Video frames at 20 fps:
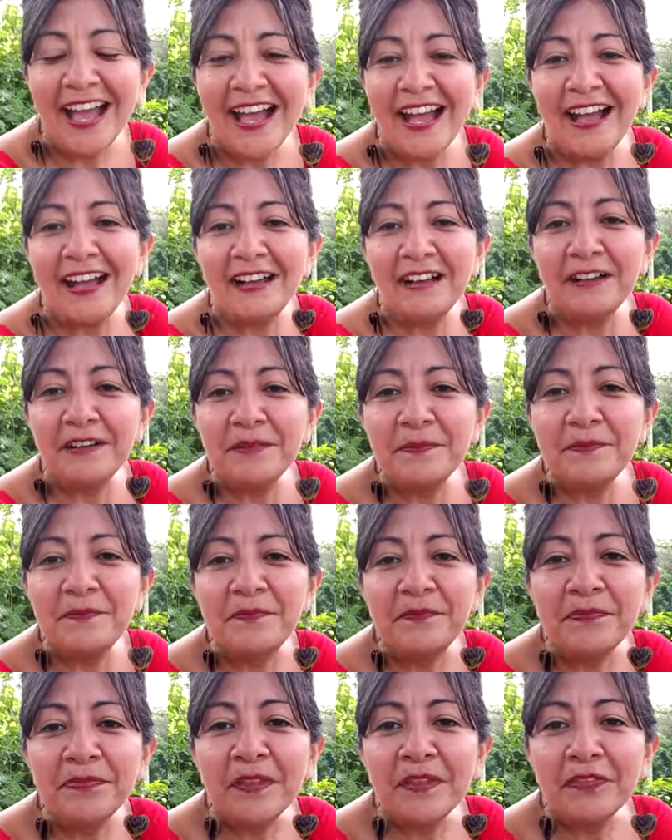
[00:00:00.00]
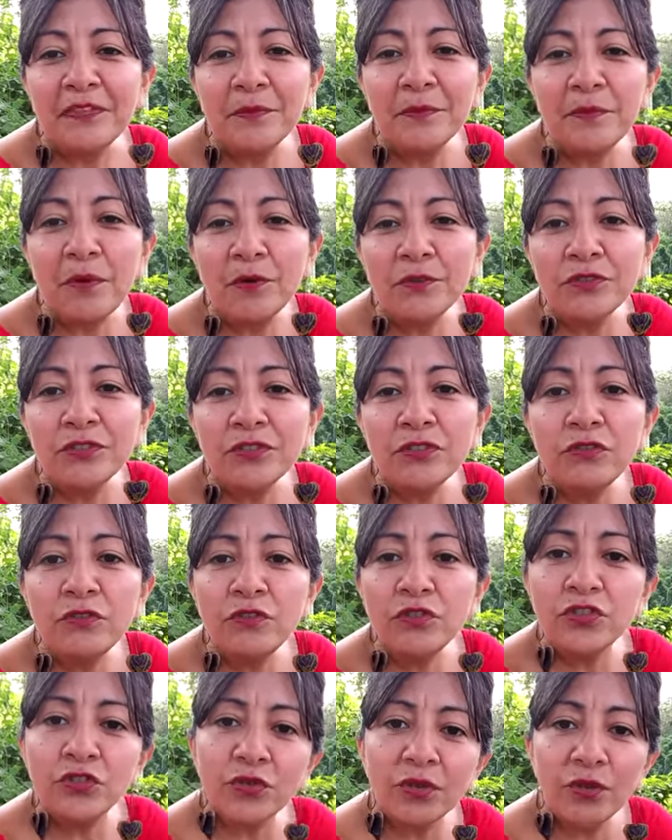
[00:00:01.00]
The most
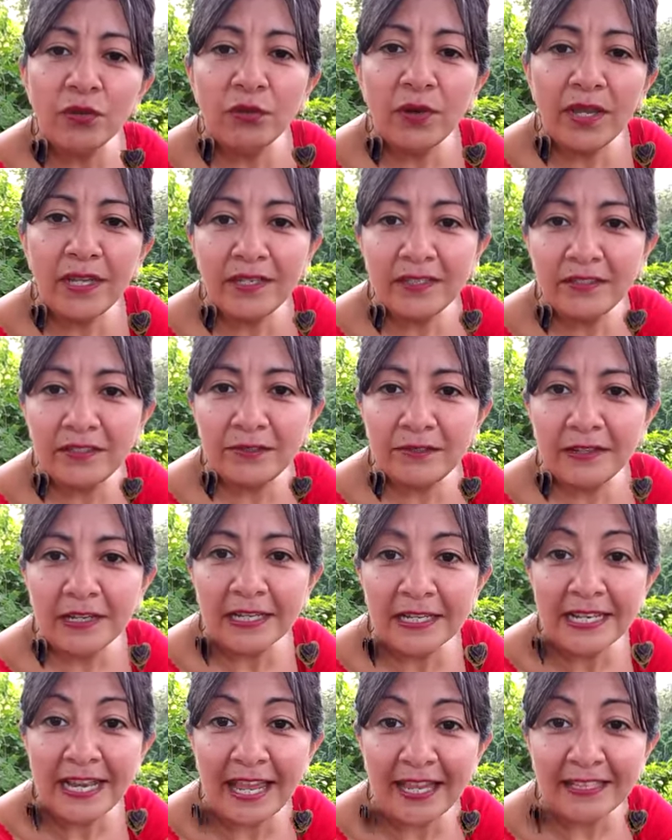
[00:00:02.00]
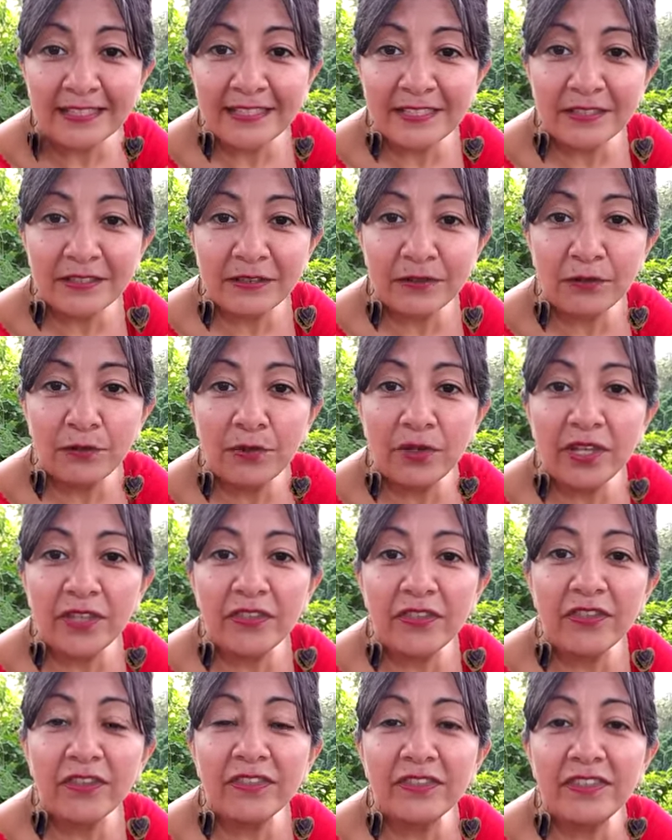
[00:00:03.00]
neutral way to connect with
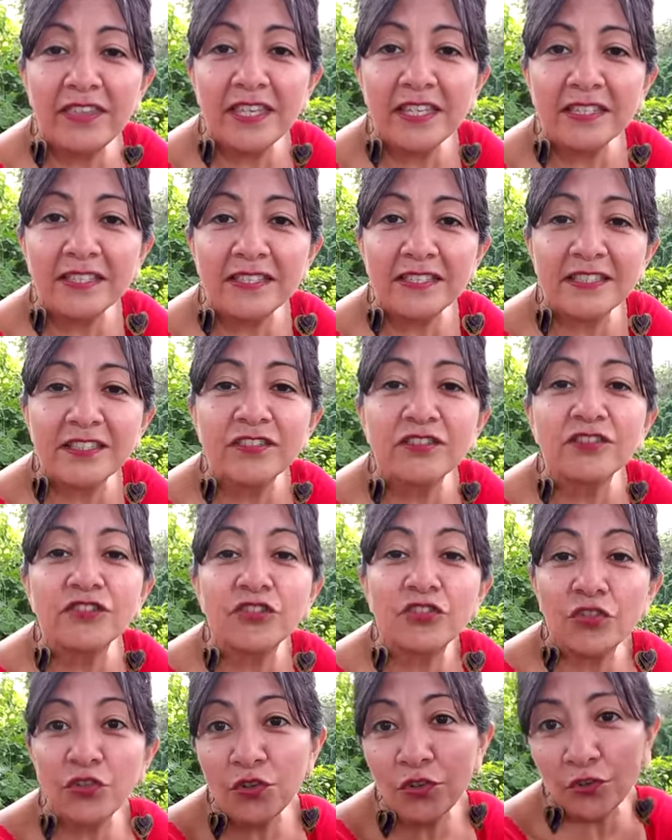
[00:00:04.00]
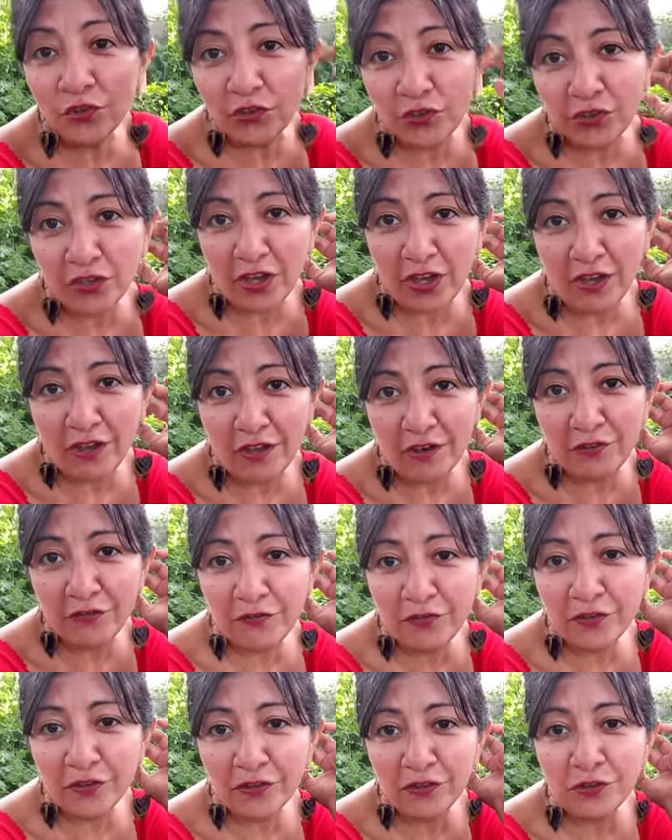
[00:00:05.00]
this truth of
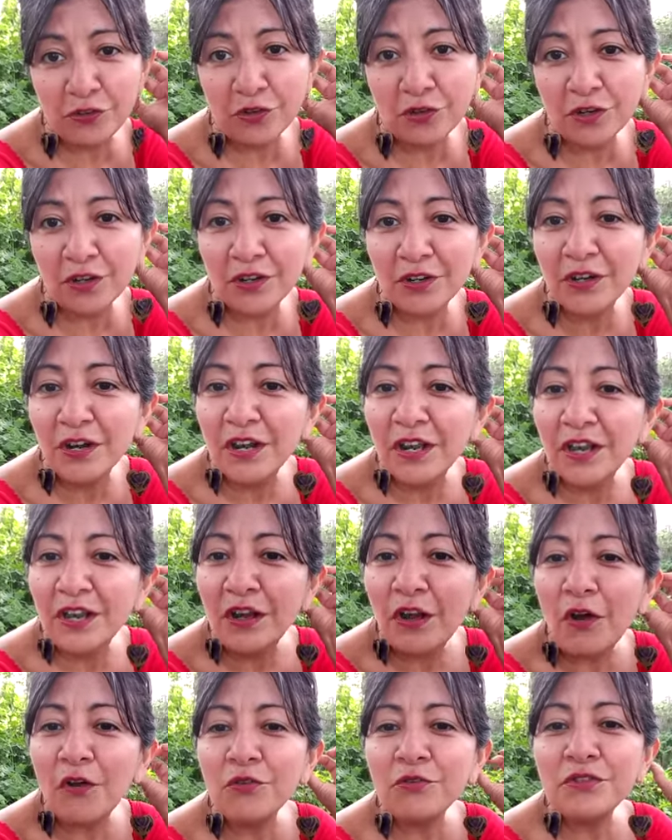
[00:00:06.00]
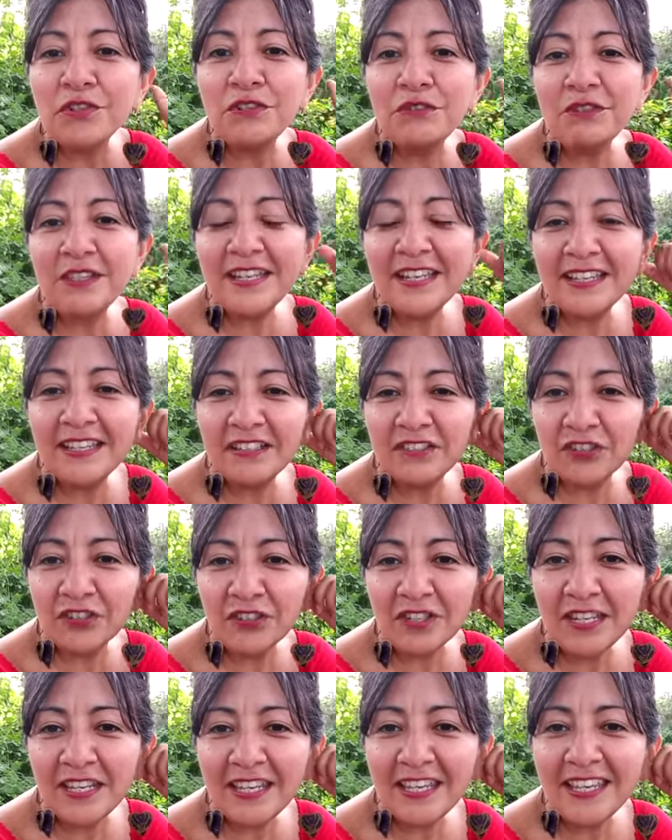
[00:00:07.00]
your own unique
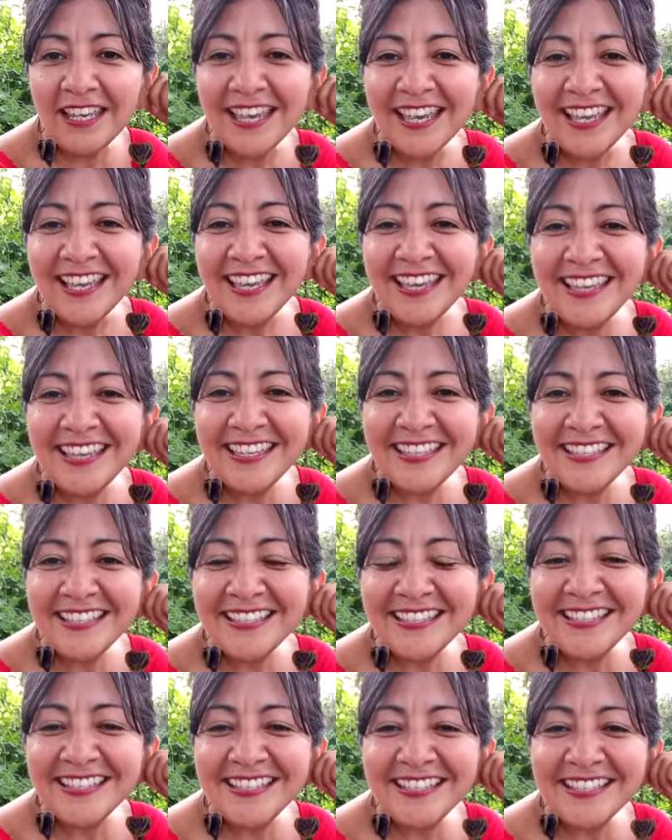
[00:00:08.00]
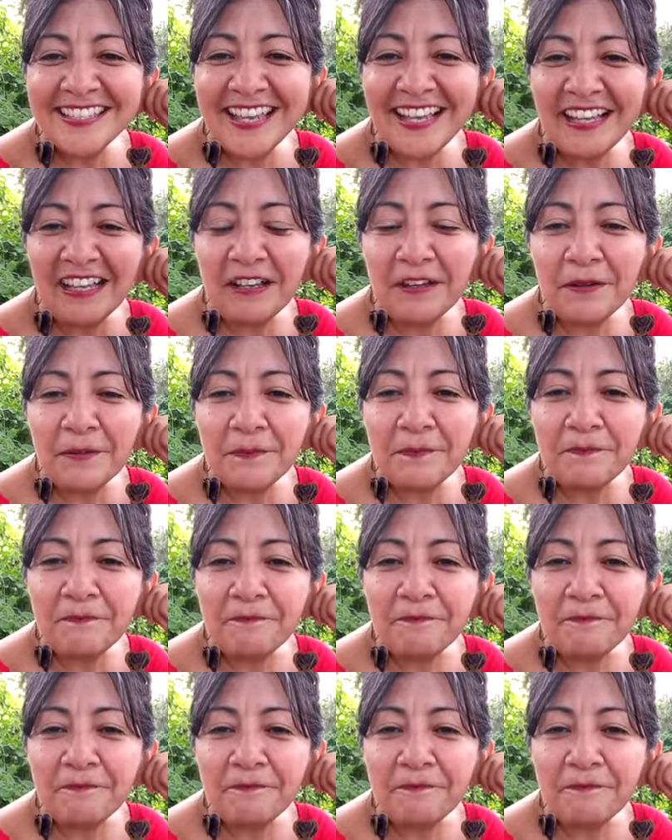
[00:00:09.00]
journey is by